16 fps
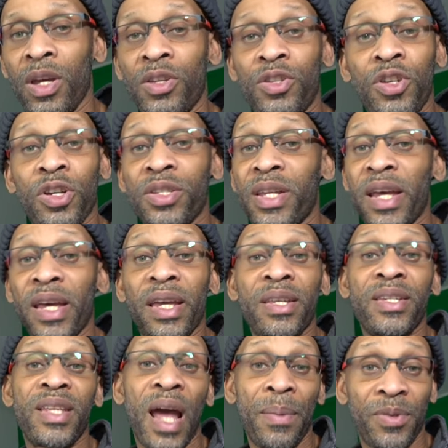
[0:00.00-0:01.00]
It's just taking
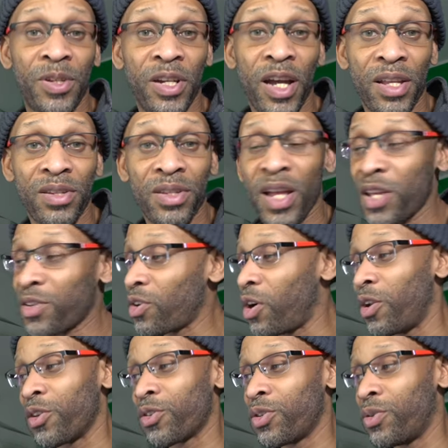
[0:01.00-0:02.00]
snapshots. That's
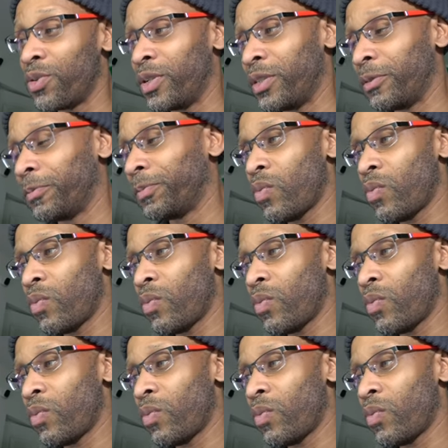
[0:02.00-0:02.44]
all it's doing.